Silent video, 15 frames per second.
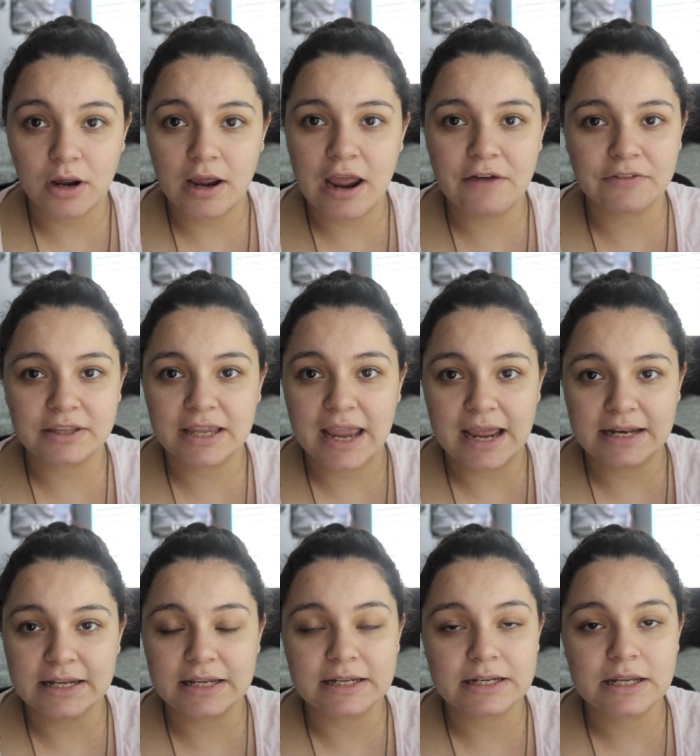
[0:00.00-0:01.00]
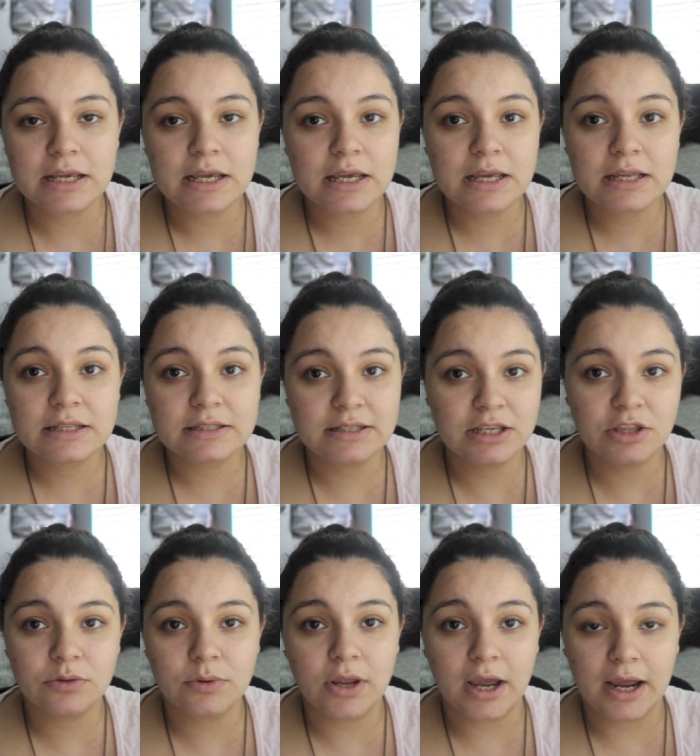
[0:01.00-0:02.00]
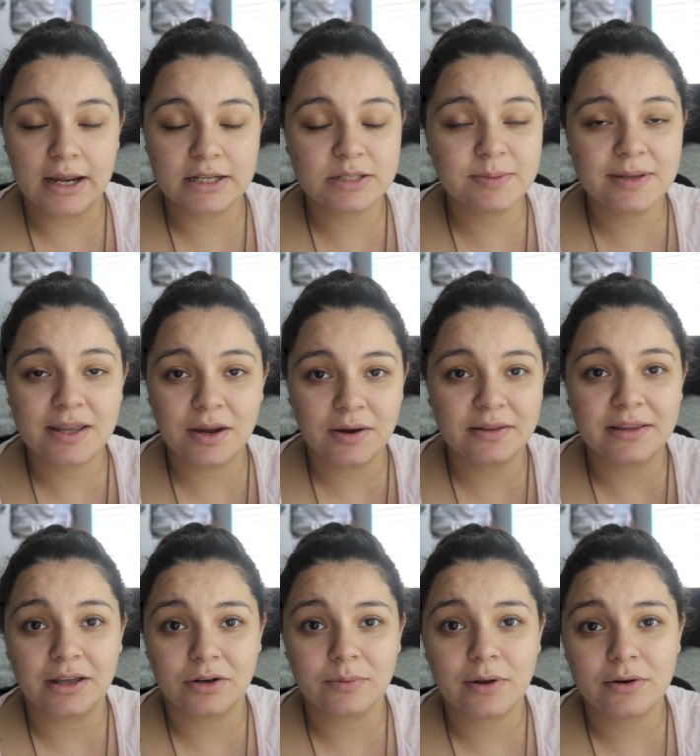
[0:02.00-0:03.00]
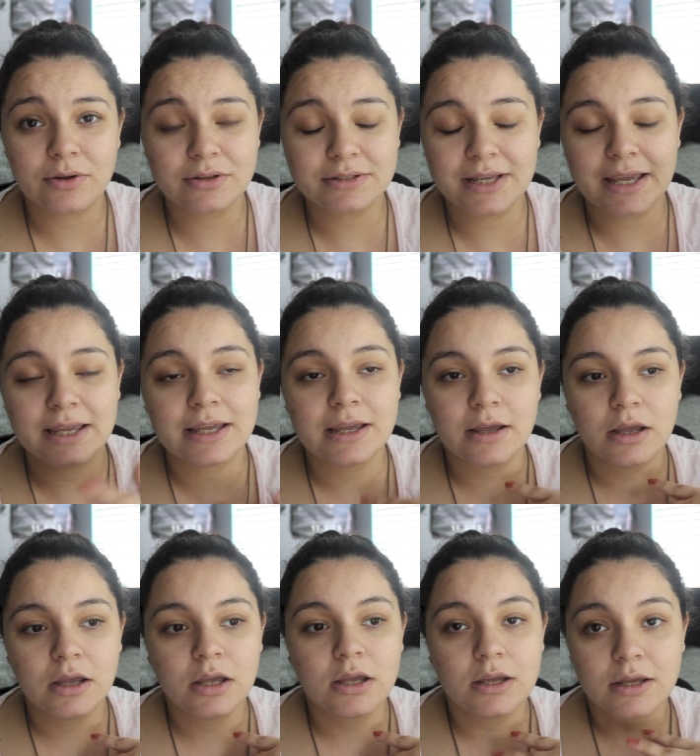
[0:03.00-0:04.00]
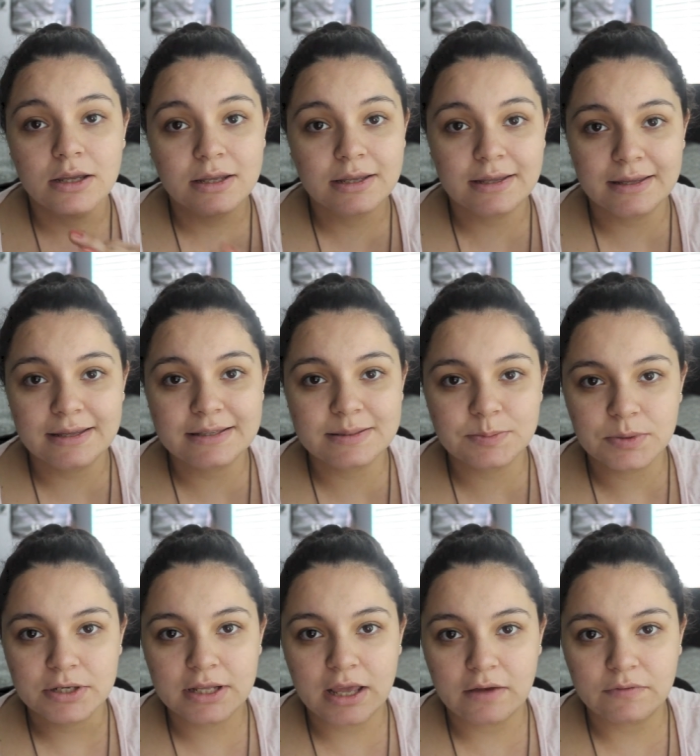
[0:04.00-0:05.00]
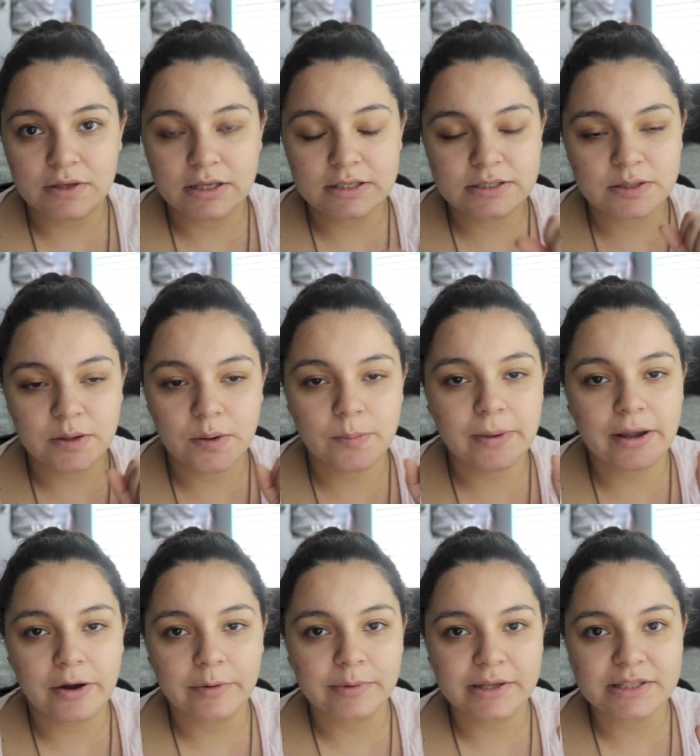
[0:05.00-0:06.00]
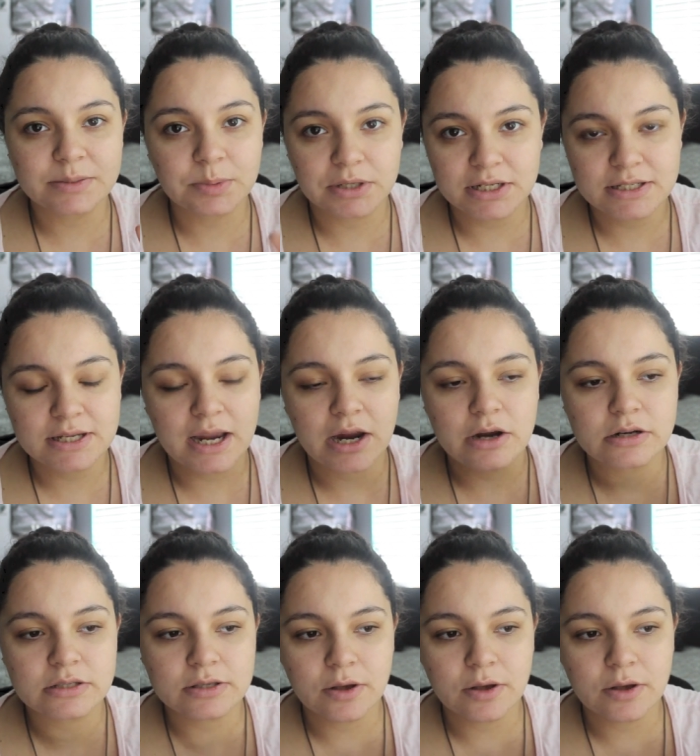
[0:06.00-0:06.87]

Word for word: I have the Canon T three i. To be carrying that around all day is pretty heavy, so my arm gets pretty tired.